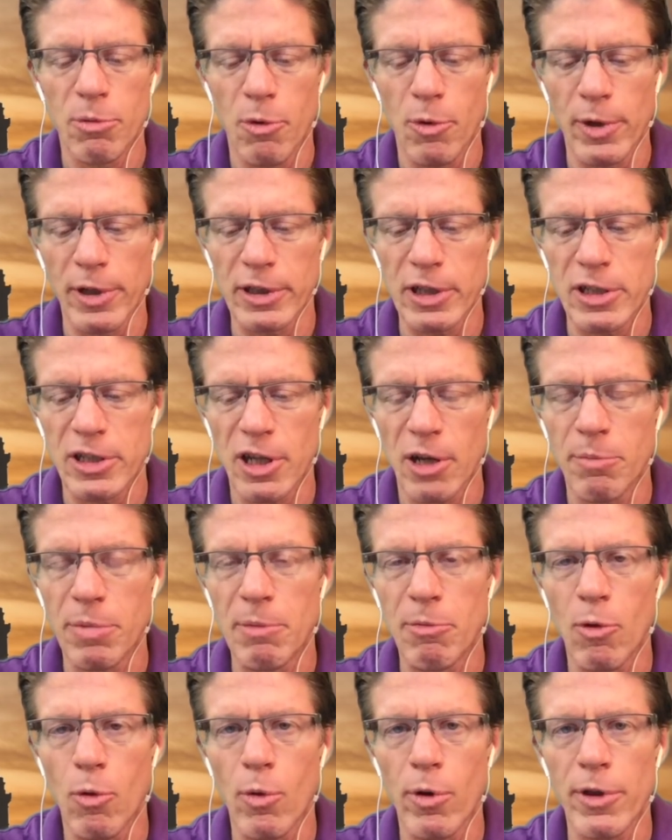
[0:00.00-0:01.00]
Would you be willing to
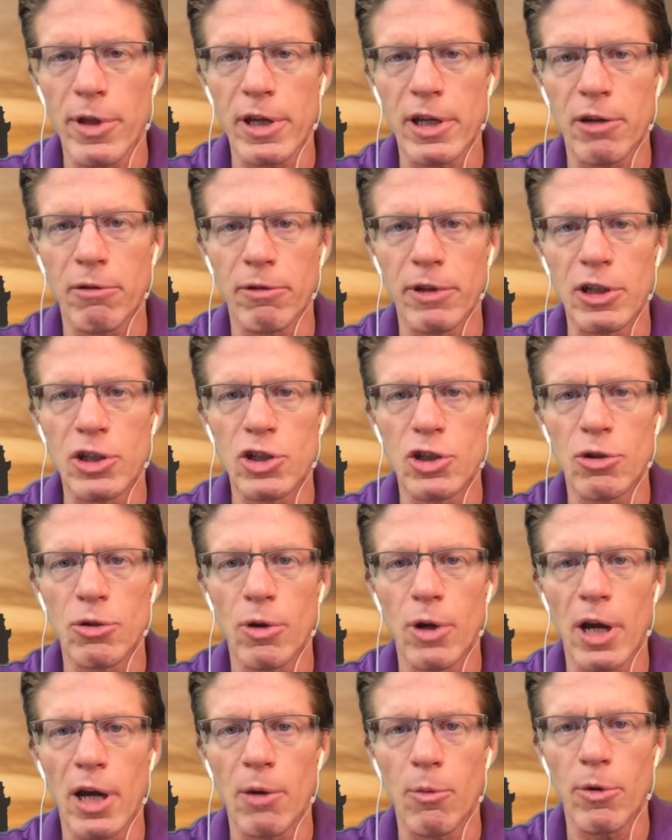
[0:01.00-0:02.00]
tell people where they can reach
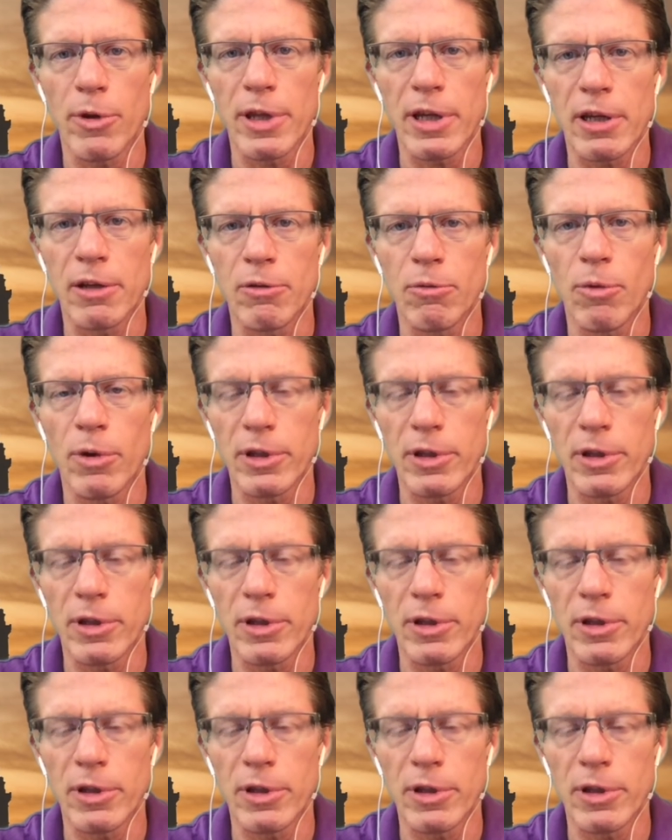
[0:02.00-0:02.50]
you and what